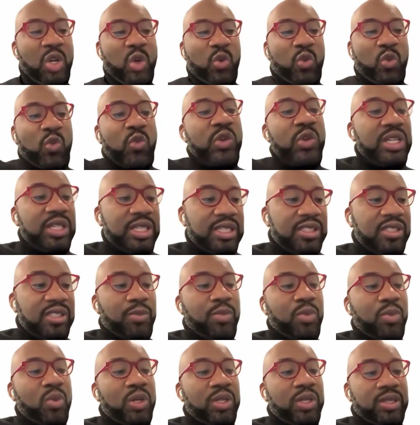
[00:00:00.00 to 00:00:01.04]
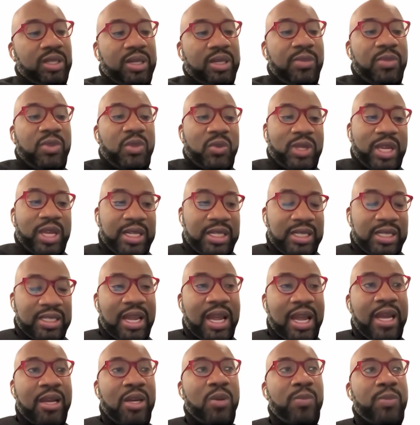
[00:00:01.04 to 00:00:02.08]
really support them through that
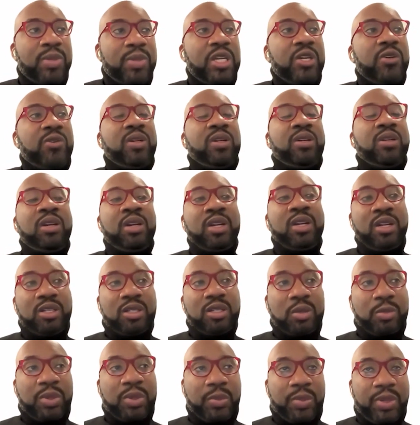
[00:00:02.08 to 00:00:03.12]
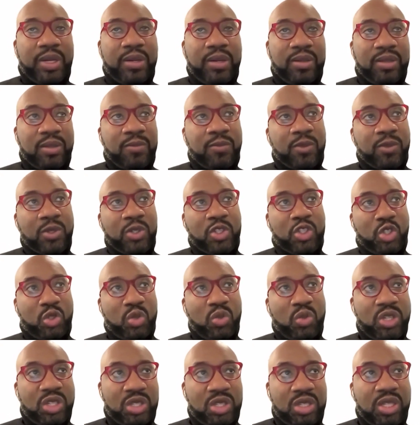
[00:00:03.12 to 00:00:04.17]
entire period to prepare them for a
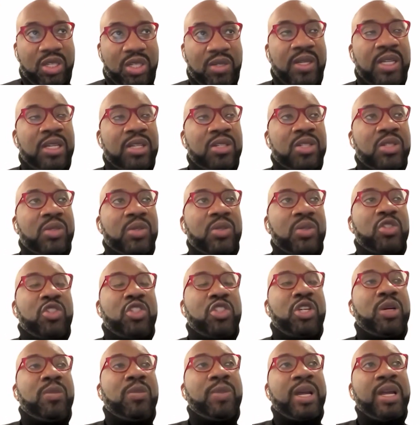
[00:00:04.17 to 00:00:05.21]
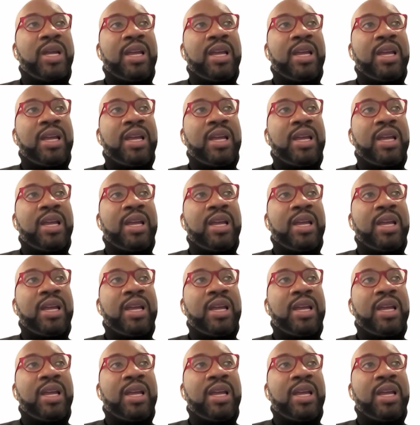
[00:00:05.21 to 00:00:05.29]
junior year internship,